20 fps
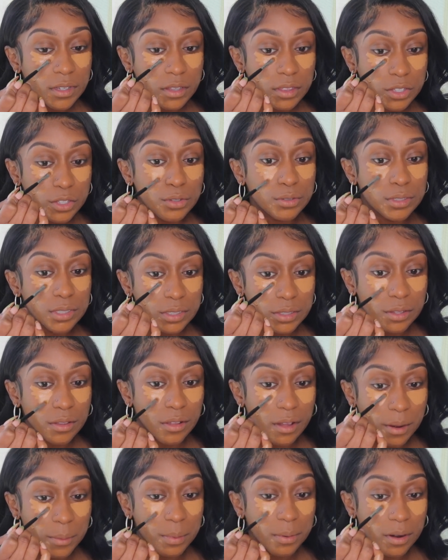a
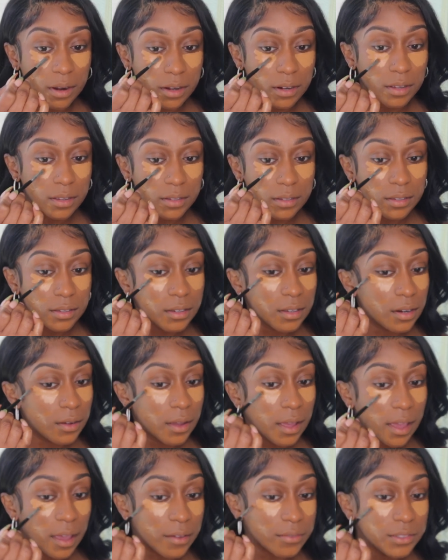lot of product. You don't
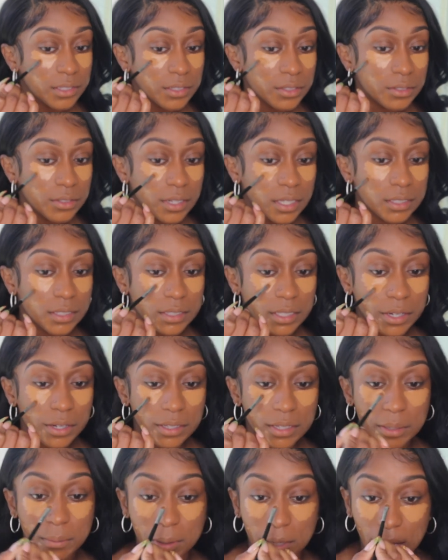have to
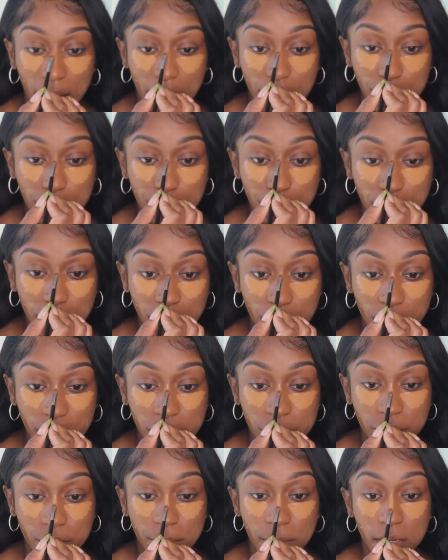necessarily, but I do and it
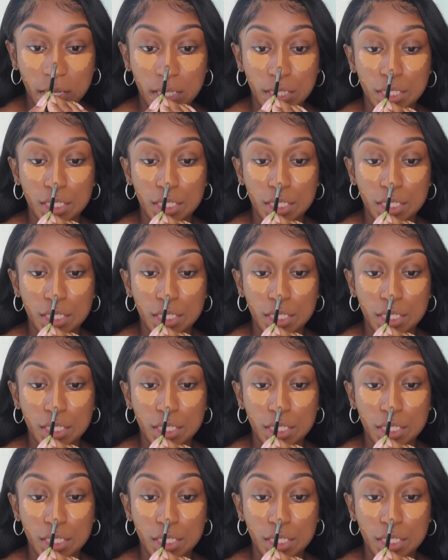works for me.